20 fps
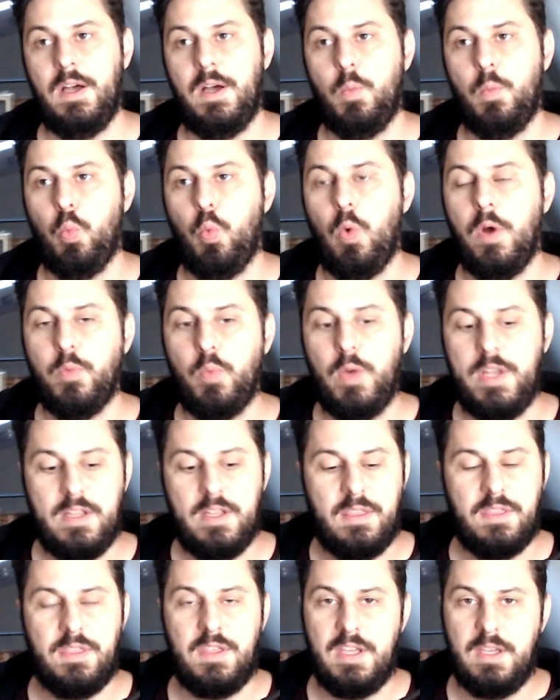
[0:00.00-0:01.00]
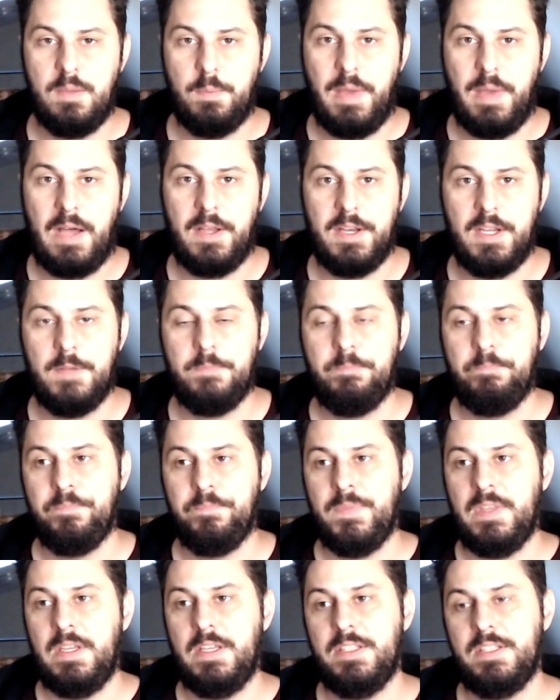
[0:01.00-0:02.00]
one way to think about it
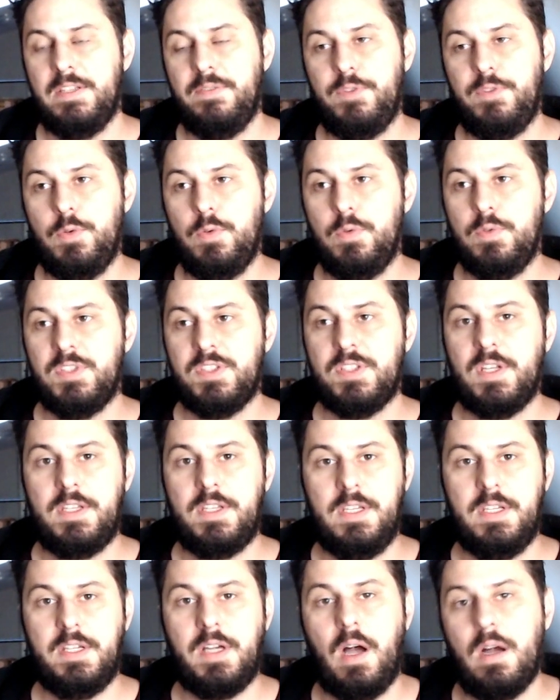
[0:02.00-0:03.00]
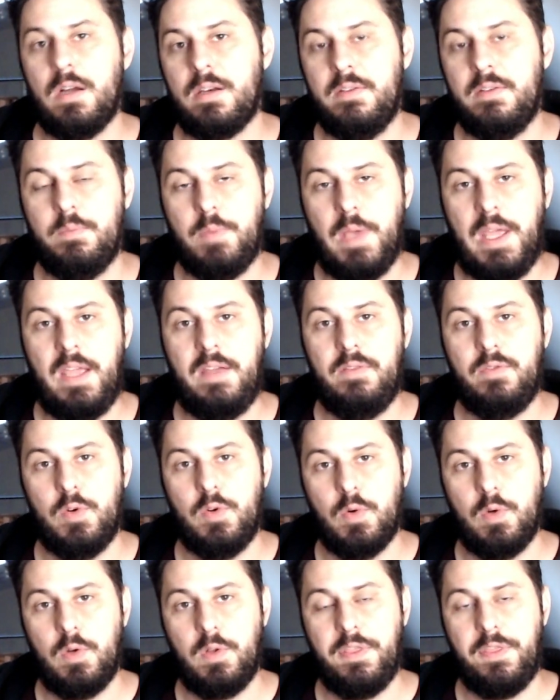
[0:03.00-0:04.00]
is, if you study cognitive
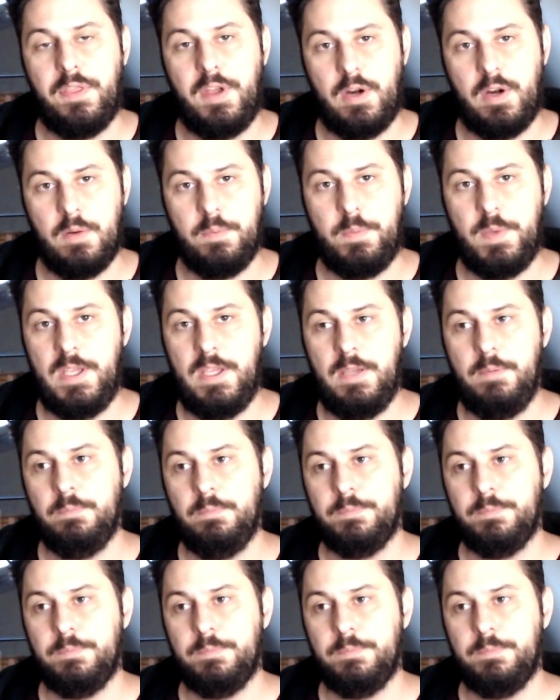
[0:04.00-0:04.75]
behavioral therapy,